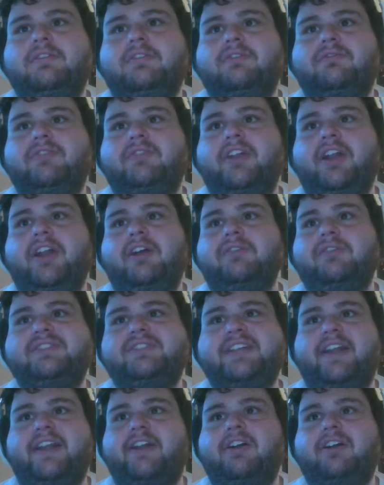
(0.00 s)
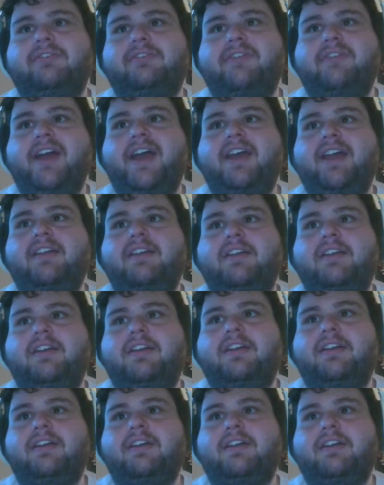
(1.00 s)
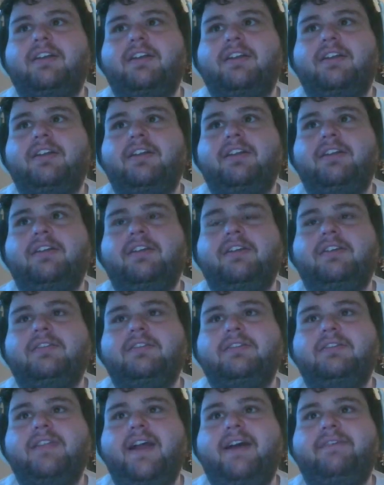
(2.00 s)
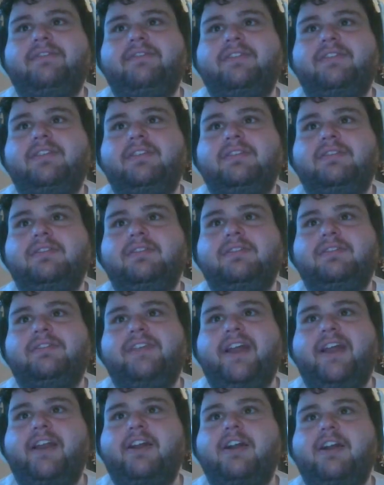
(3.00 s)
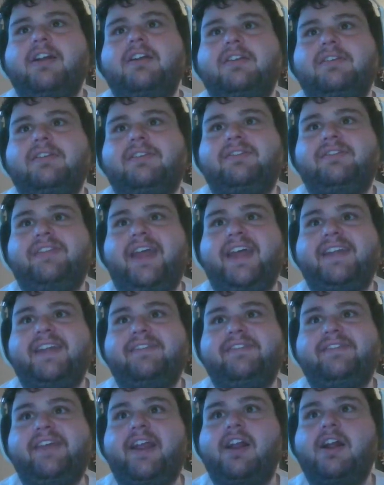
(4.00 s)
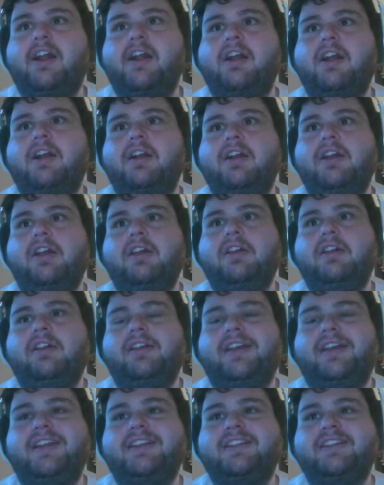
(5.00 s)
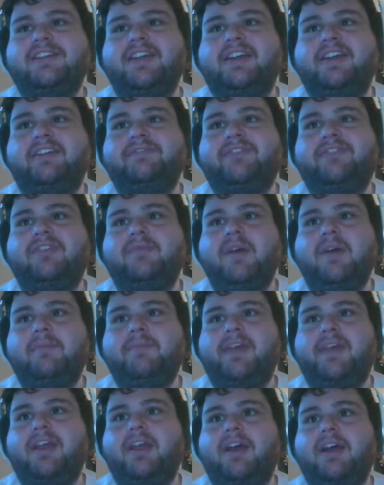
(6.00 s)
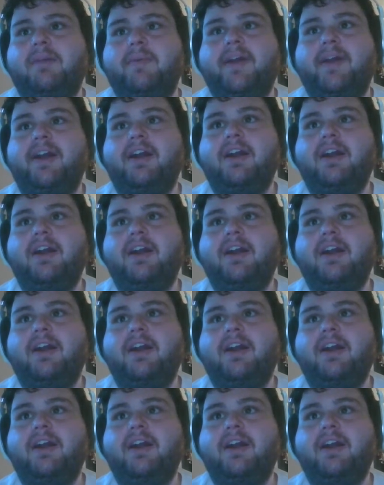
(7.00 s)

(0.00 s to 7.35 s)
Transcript: you know, center, right, left, center, stay in center, get the hit confirm up air.